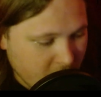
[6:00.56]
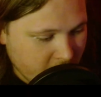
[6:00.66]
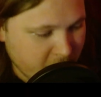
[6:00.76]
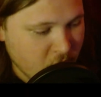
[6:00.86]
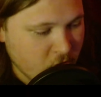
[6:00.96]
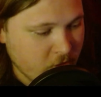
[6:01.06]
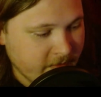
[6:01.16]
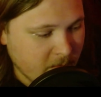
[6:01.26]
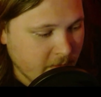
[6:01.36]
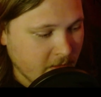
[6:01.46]
So that means shit's
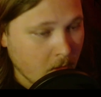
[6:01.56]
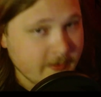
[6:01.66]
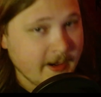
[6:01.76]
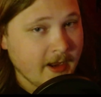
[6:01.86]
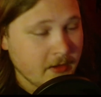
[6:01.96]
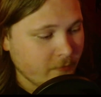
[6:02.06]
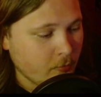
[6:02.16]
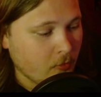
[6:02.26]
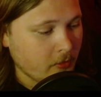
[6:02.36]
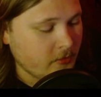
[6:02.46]
gonna be going down even
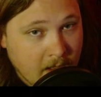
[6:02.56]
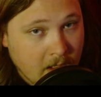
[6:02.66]
more.